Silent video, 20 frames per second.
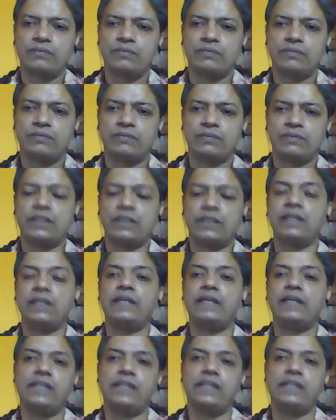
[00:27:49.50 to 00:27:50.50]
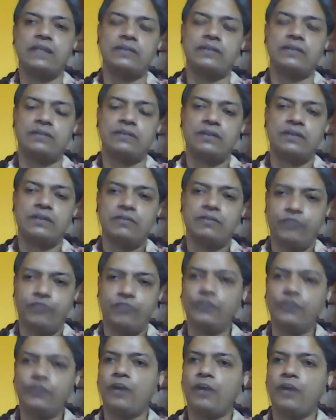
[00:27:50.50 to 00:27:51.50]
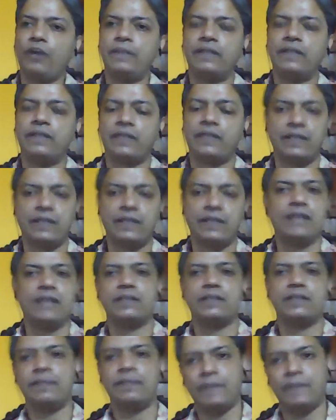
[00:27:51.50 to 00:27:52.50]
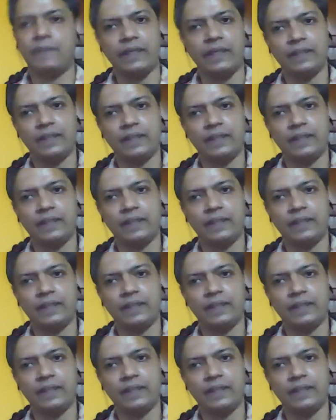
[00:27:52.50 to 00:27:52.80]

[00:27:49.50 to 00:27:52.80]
generating four dominant rasas in the play.